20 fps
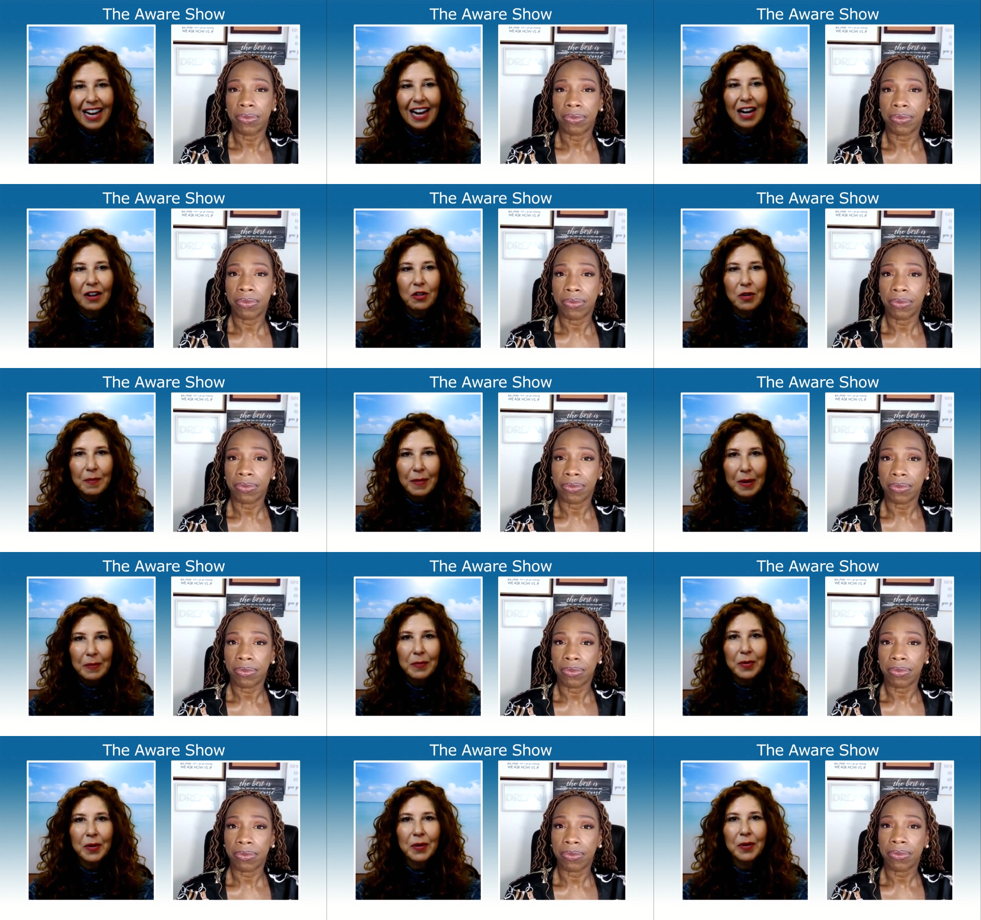Speaker 1: I
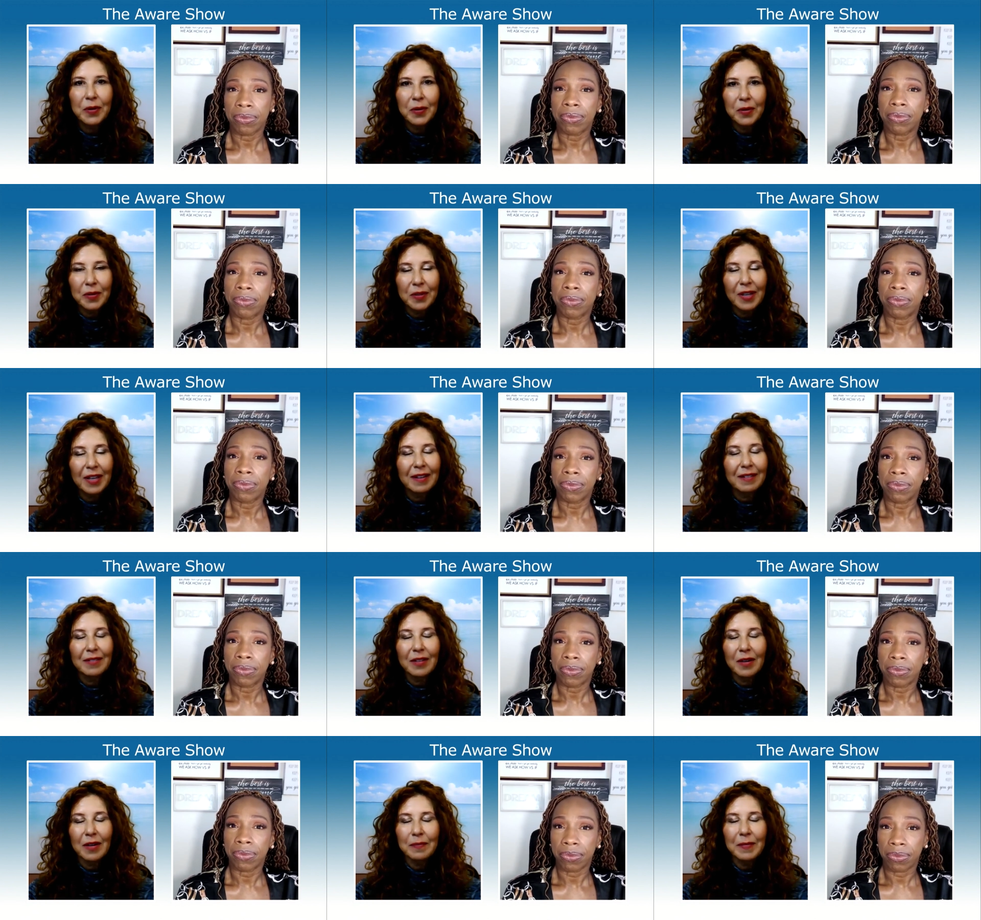remember
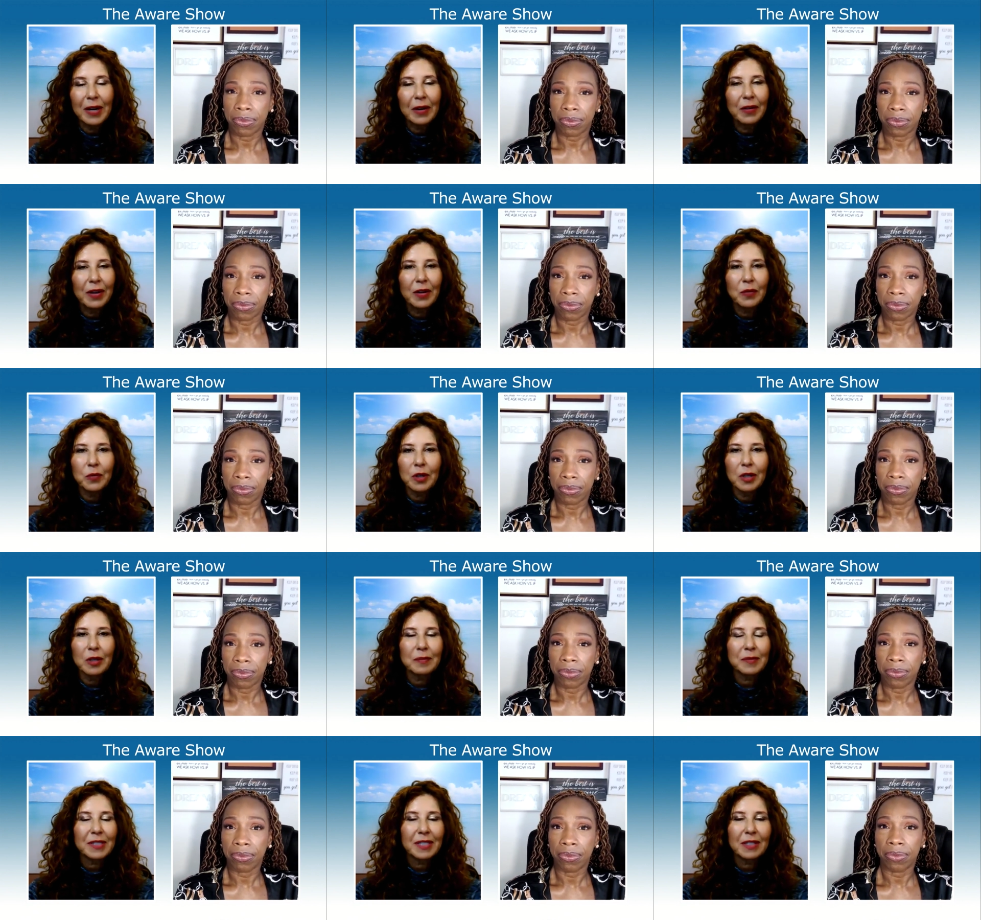that Marianne
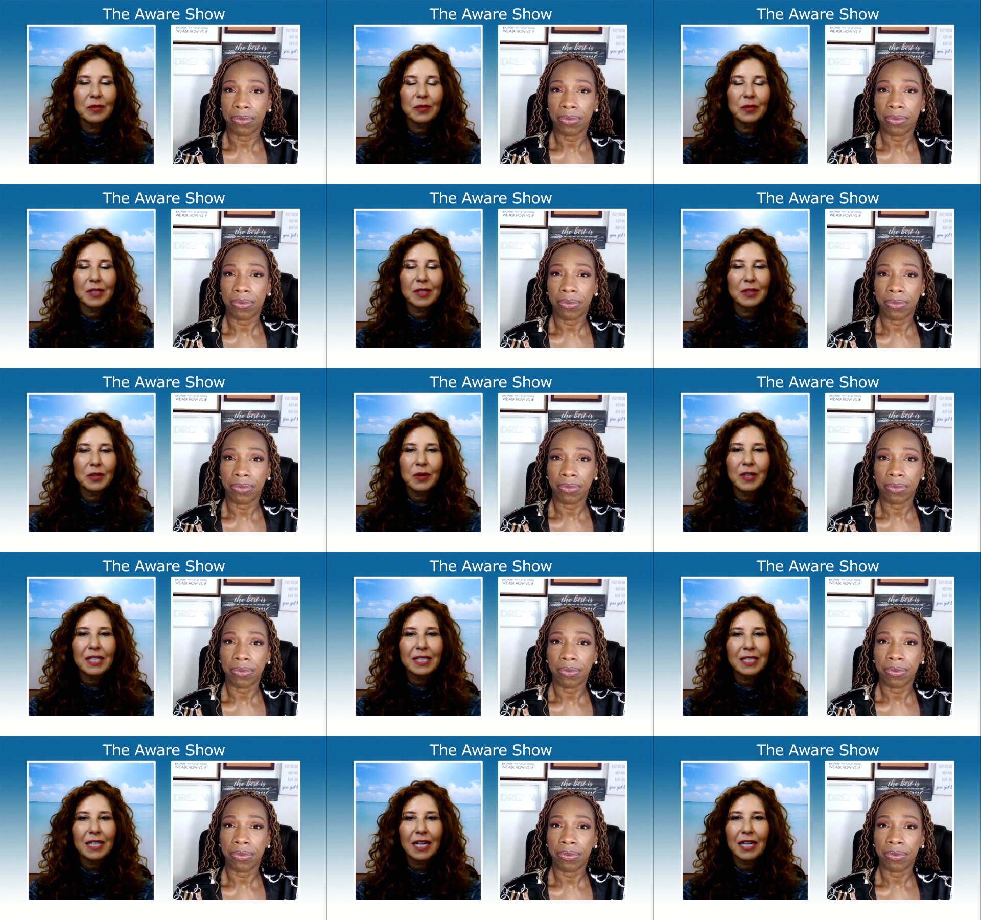Williamson was
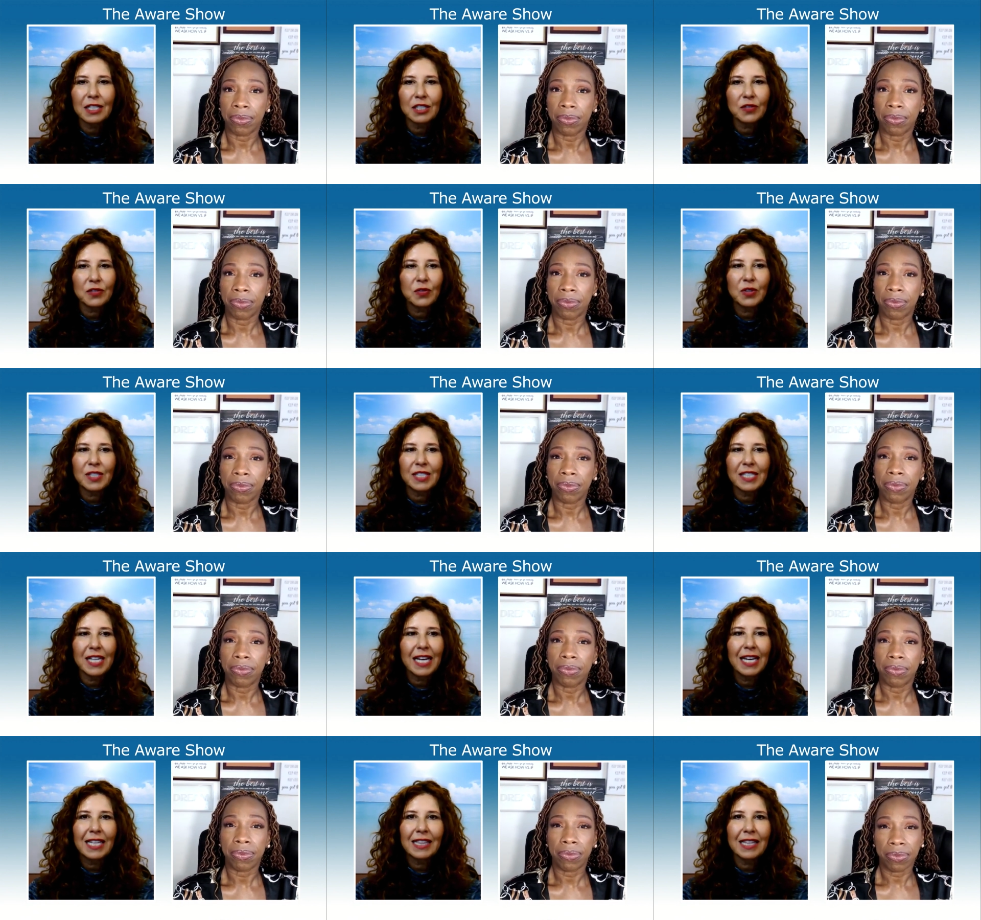criticized for
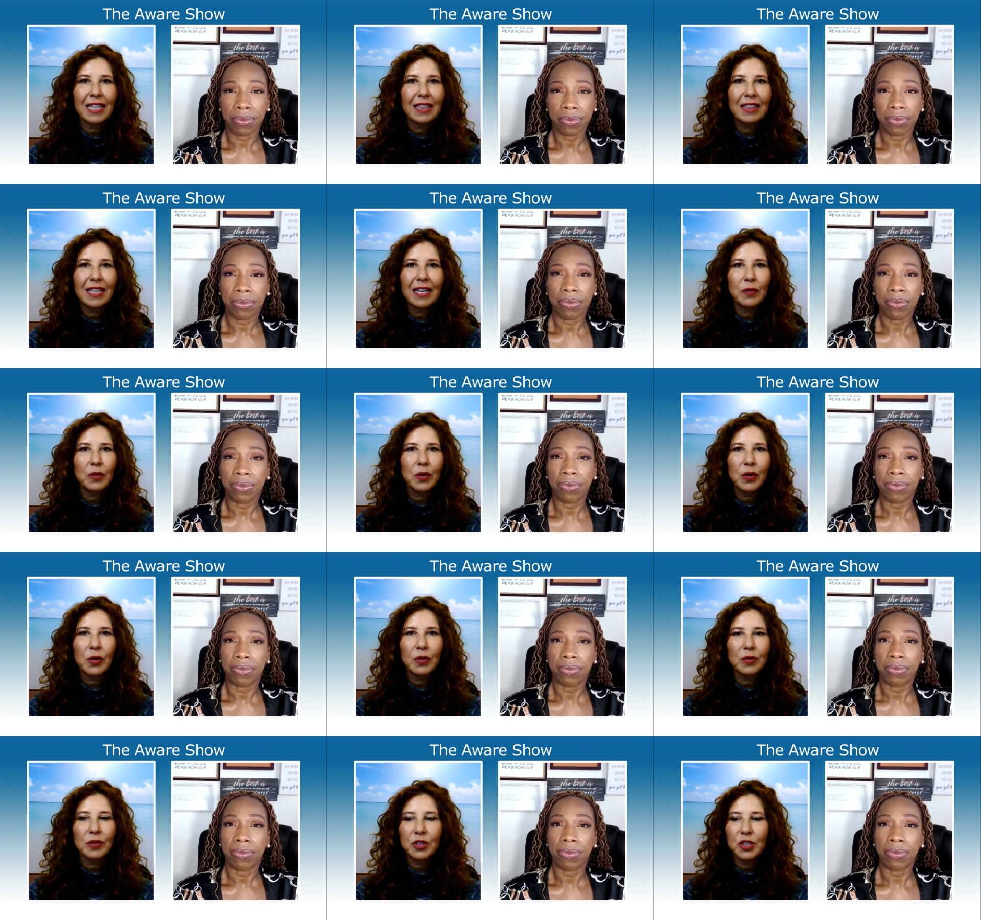saying that they were